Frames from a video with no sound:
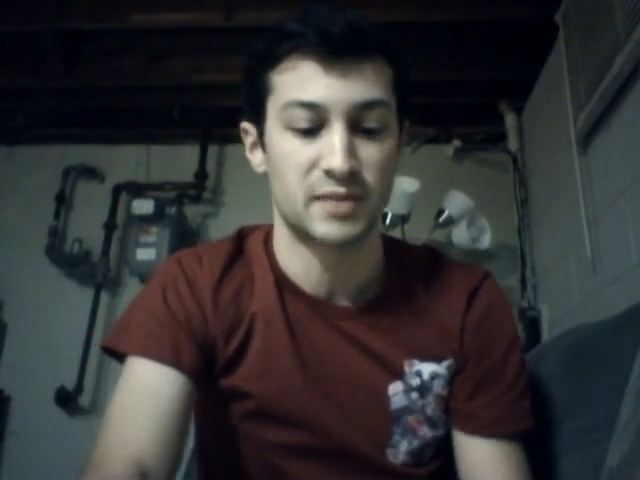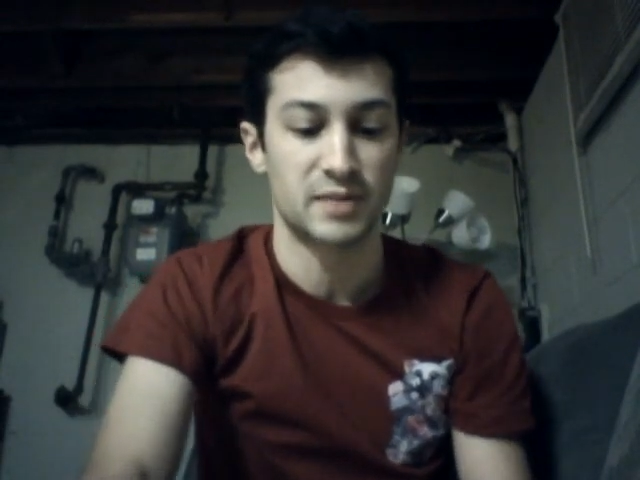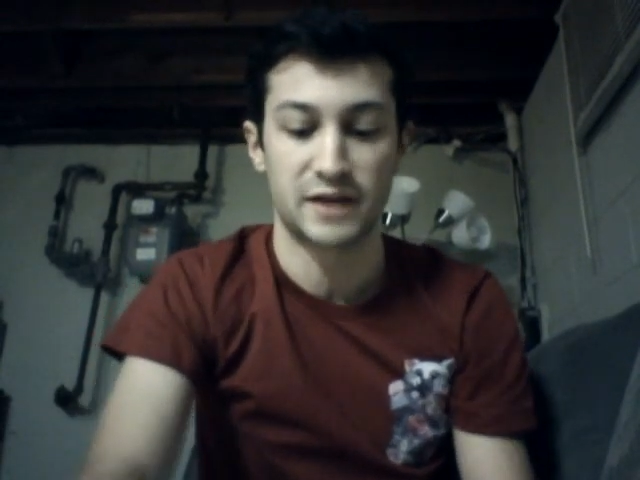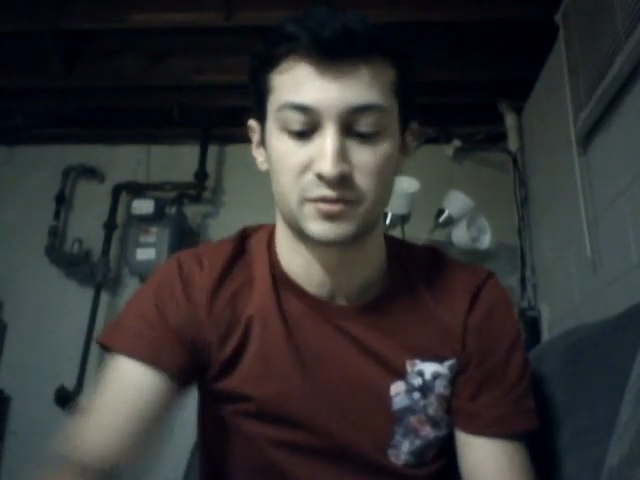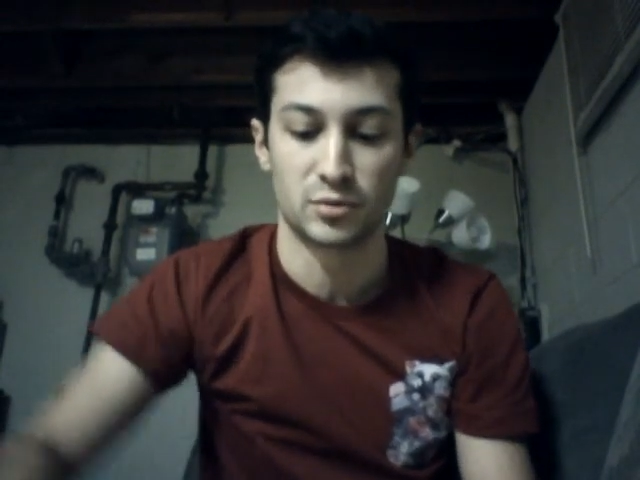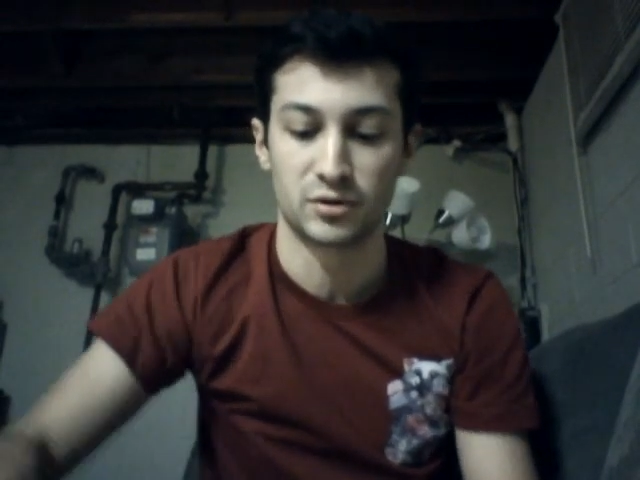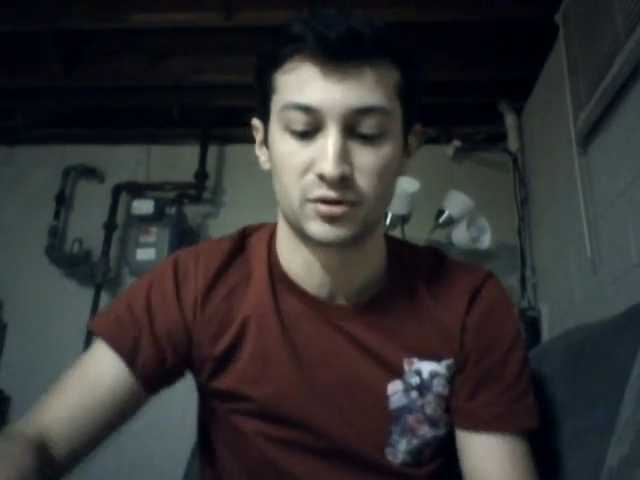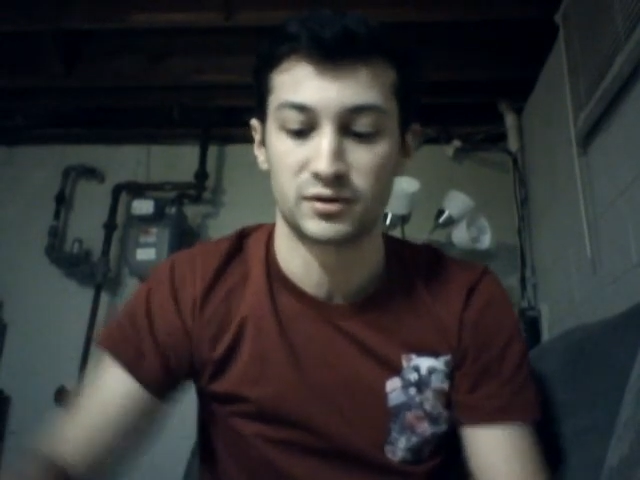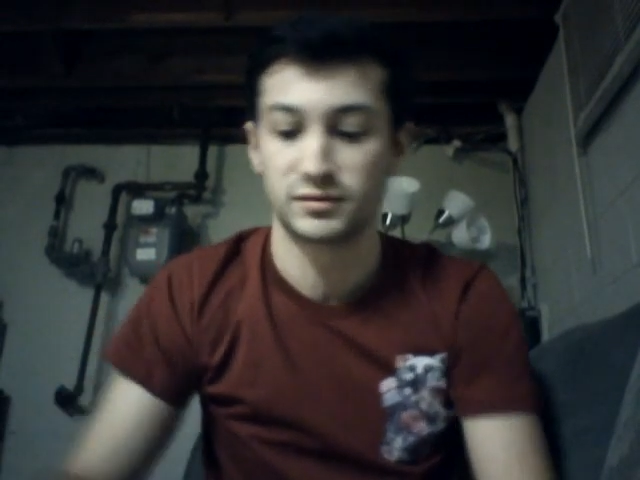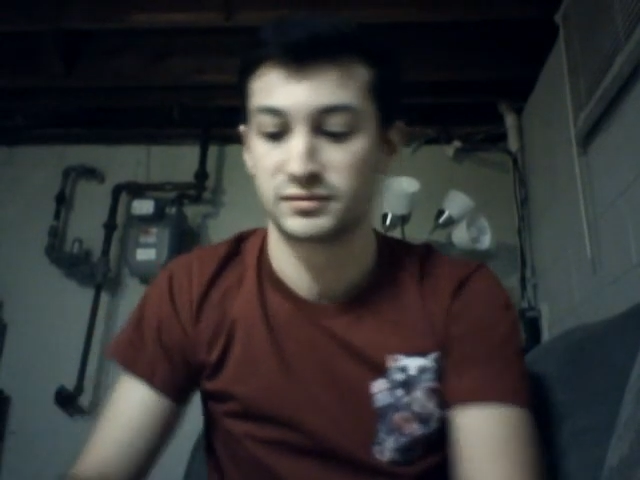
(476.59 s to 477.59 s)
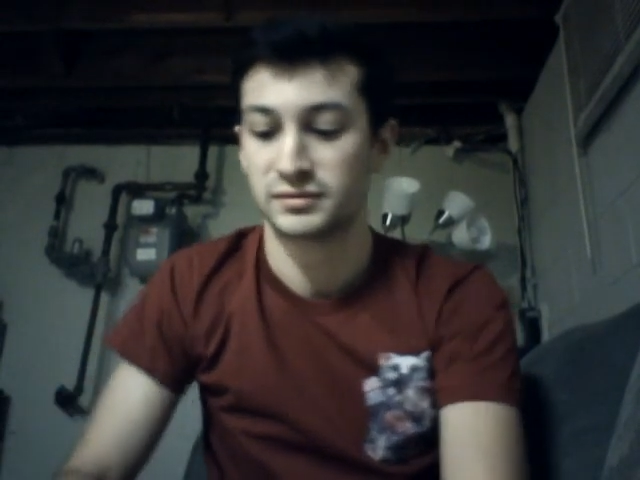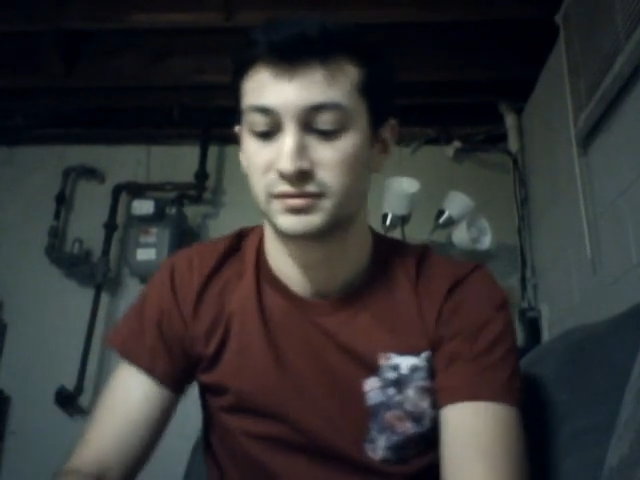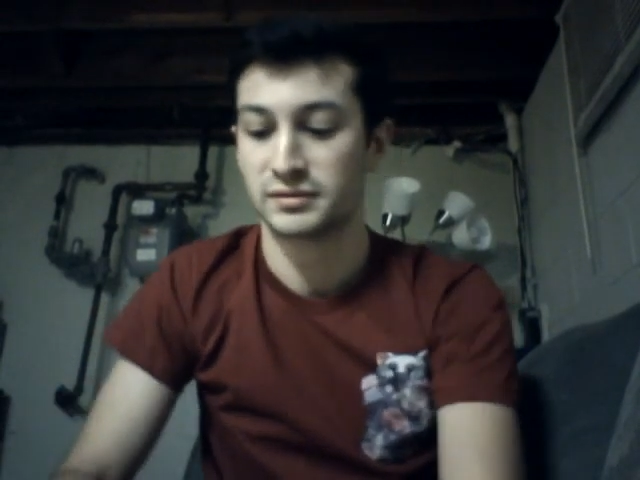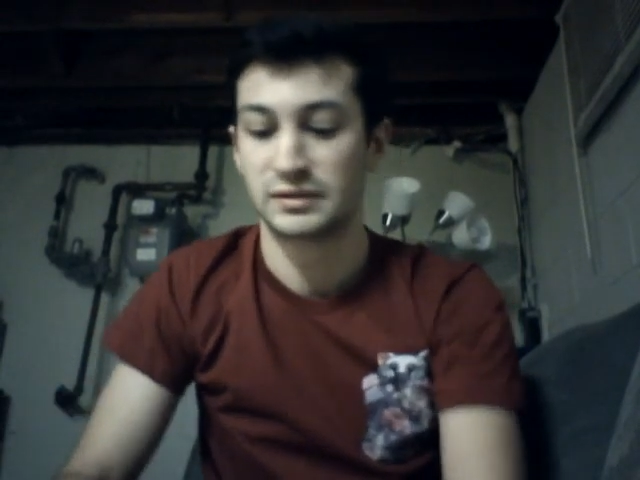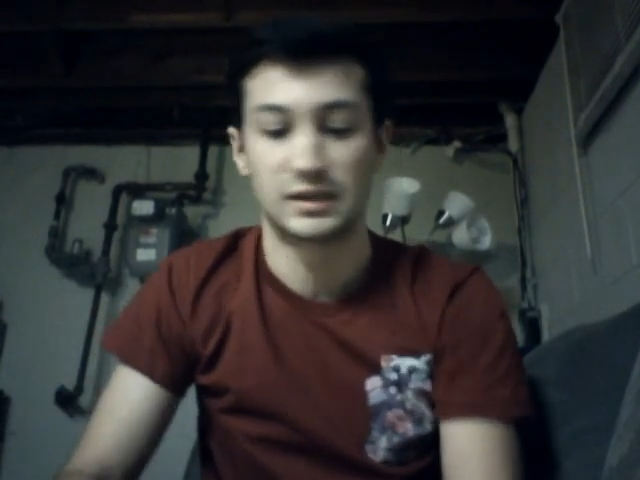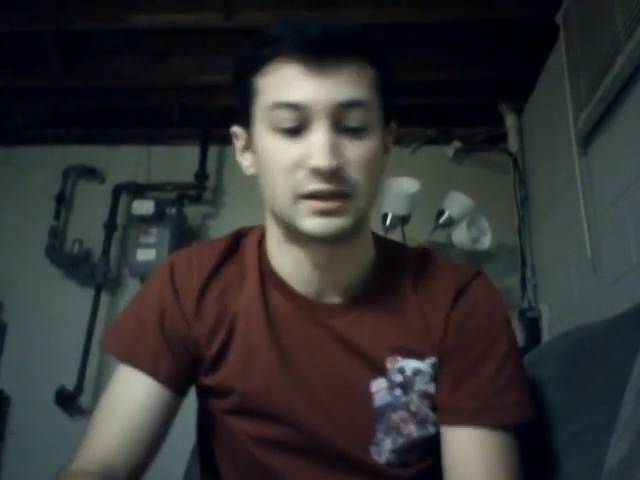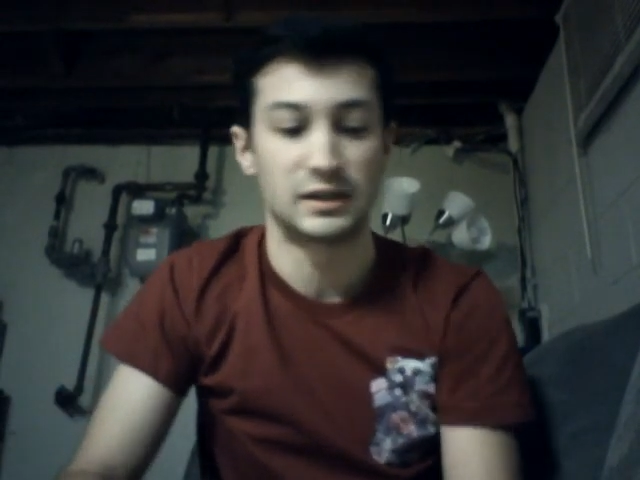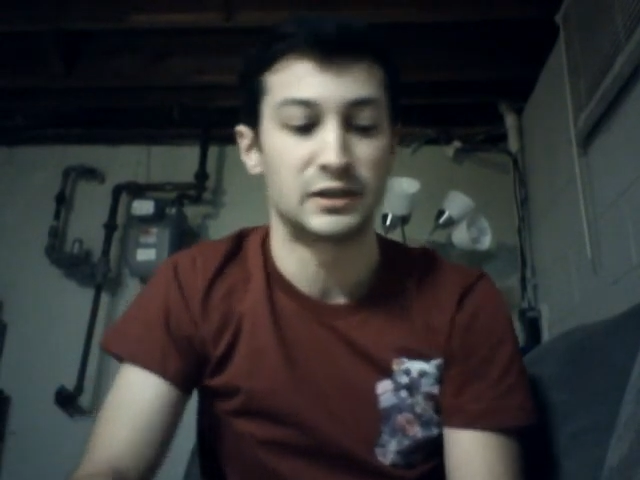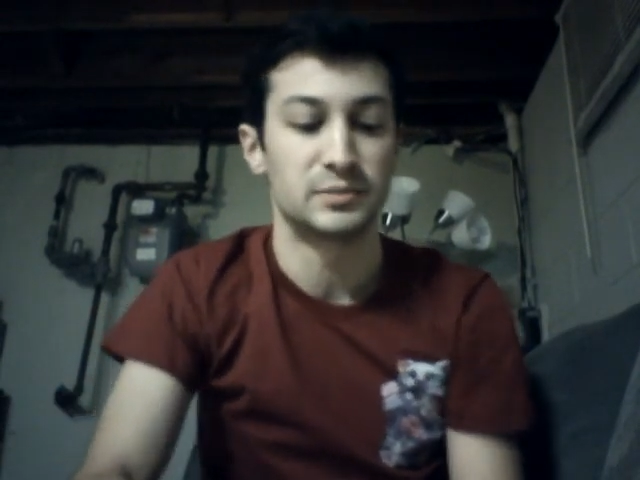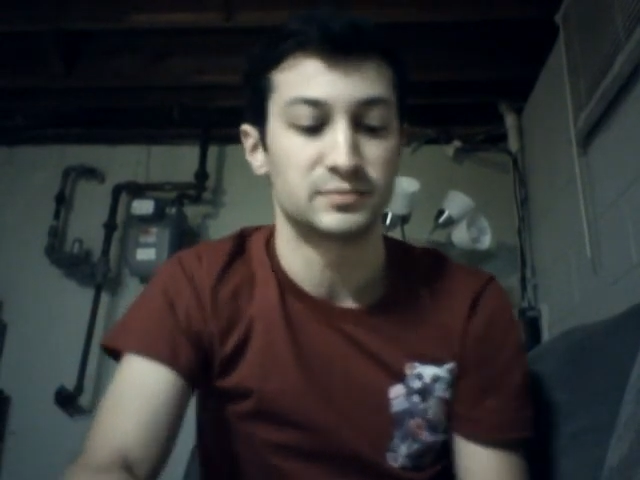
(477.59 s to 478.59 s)
back for more.
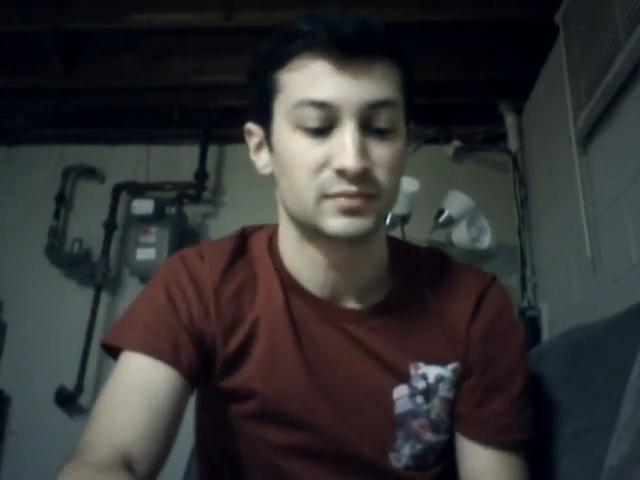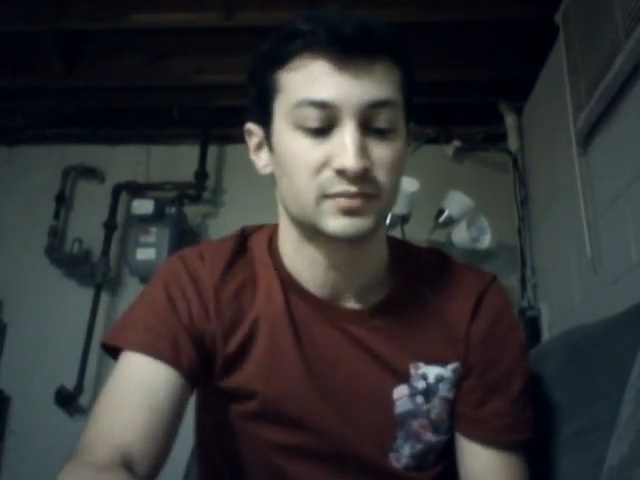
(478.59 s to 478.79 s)
I'll